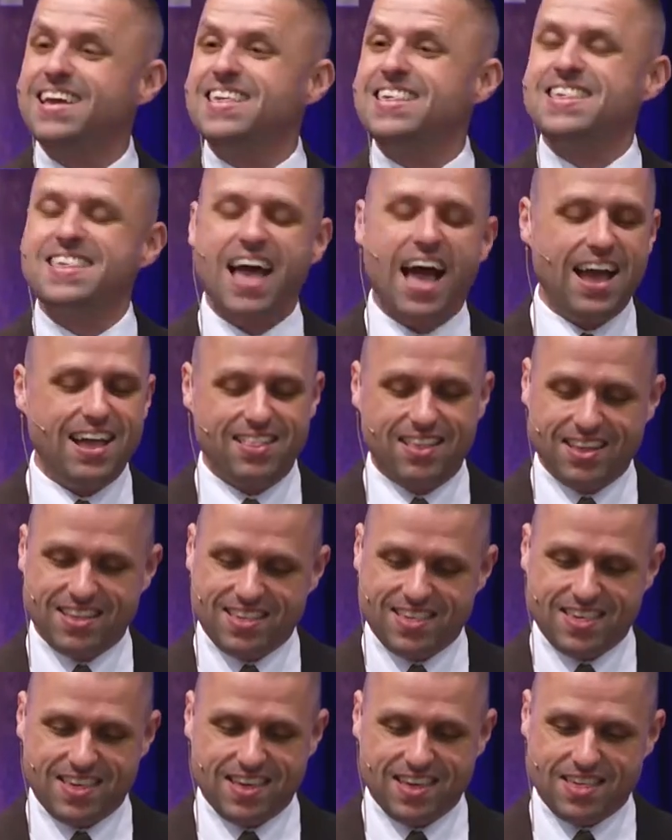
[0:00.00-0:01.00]

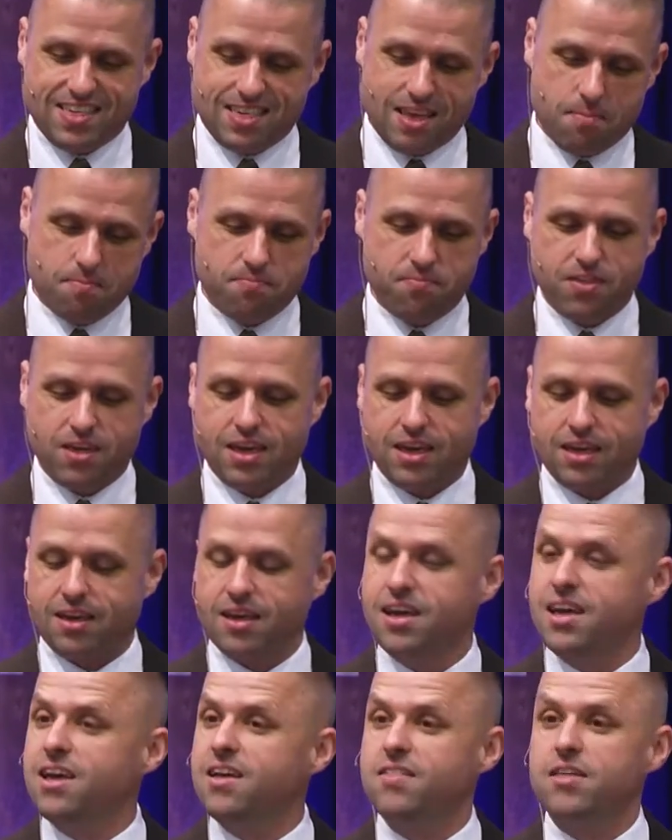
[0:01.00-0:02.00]
Silence is something
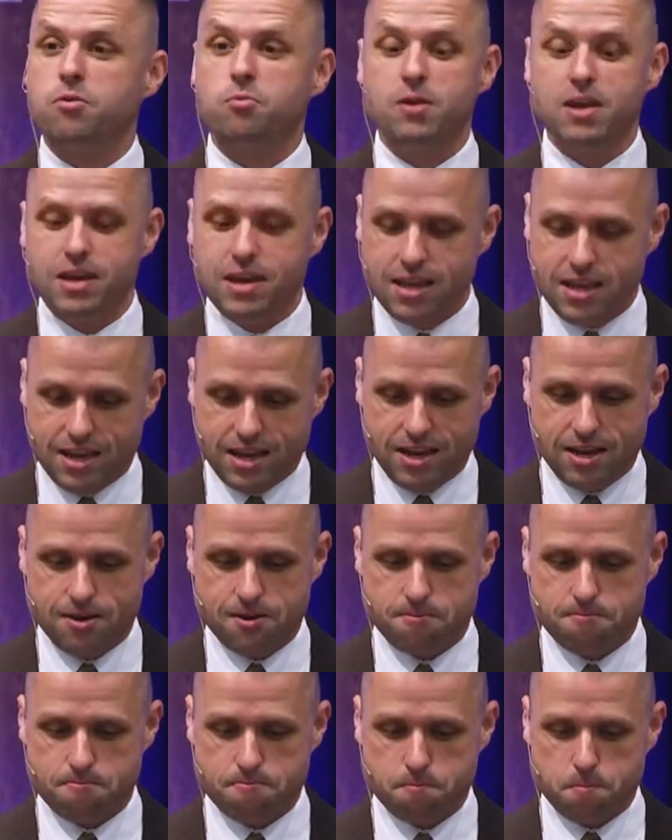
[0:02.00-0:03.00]
that we need.
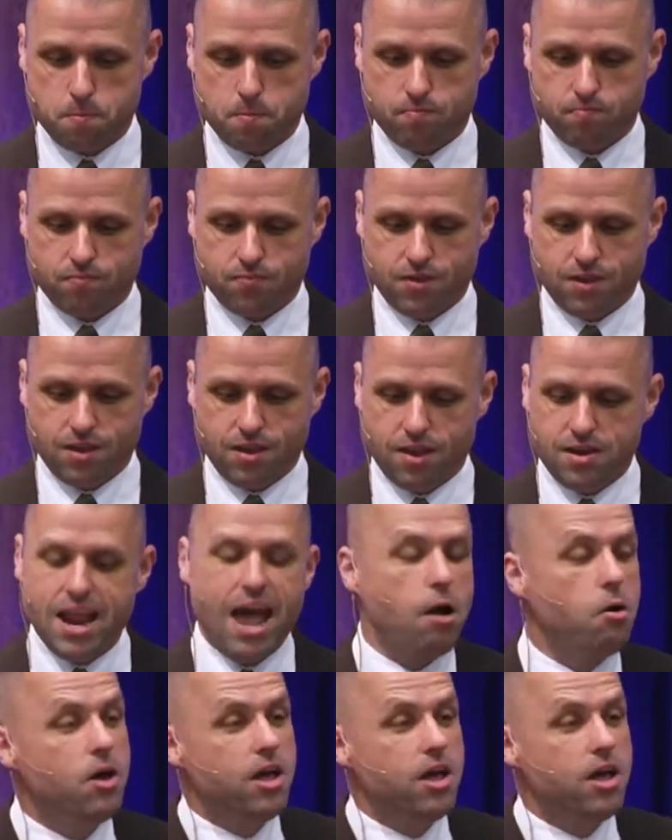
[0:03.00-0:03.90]
Now,